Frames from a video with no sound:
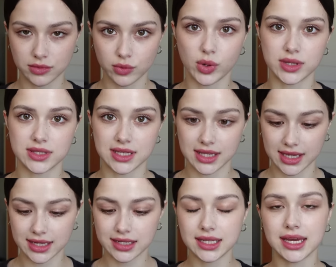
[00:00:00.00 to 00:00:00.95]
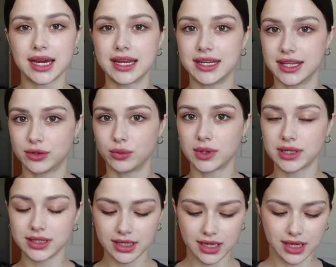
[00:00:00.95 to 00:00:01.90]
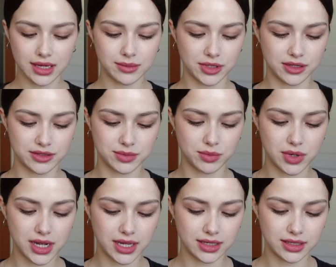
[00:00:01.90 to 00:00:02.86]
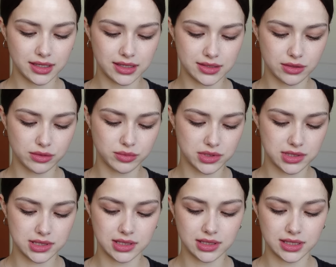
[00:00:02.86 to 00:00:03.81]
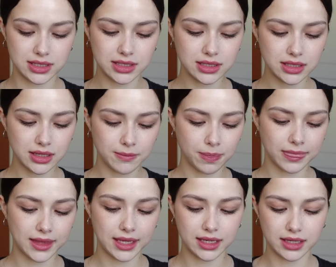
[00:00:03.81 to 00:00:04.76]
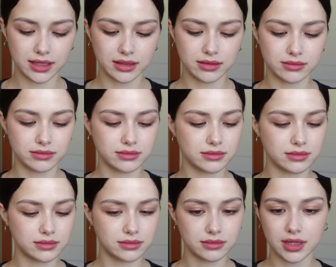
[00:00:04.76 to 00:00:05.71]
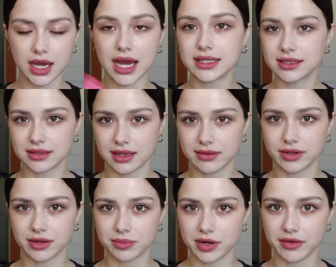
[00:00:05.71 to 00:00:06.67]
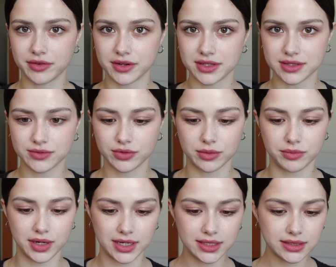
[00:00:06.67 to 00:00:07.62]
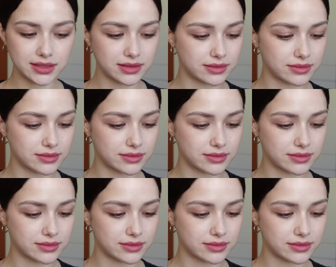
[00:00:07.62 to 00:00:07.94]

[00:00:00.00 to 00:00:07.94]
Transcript: once again, I need one because mine is almost done and I didn't have any preference for brand.